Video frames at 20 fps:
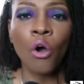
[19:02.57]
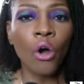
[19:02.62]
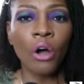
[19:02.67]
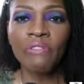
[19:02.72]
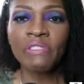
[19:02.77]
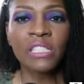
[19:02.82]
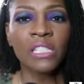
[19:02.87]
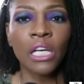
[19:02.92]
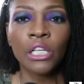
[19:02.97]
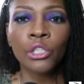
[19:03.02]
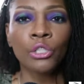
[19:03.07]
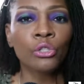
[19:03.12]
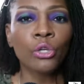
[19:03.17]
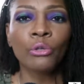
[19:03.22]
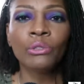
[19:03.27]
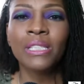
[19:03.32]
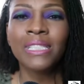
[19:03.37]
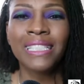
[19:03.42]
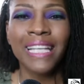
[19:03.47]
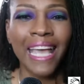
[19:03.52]
of a sudden you
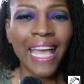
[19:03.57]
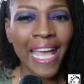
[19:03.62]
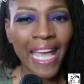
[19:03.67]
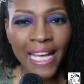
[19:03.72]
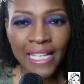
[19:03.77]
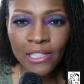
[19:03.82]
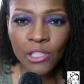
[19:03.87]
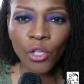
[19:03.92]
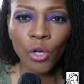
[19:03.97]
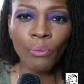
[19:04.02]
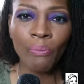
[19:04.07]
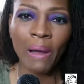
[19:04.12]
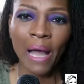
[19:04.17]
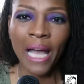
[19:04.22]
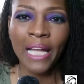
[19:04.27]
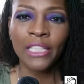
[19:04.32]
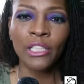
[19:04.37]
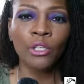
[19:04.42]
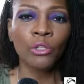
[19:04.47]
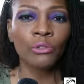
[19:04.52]
don't need to ask
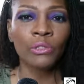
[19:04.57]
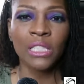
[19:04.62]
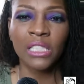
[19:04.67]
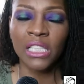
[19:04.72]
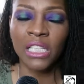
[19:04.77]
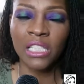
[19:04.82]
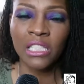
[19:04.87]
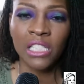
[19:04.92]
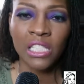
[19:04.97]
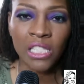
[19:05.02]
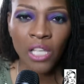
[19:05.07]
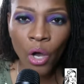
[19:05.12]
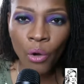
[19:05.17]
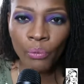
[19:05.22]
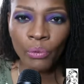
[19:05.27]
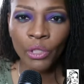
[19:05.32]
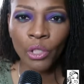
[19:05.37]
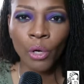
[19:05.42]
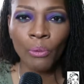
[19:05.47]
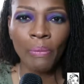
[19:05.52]
nobody, you don't need to consult
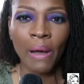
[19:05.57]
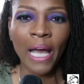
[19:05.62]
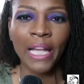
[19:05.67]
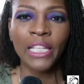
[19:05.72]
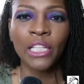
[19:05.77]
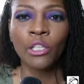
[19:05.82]
with nobody,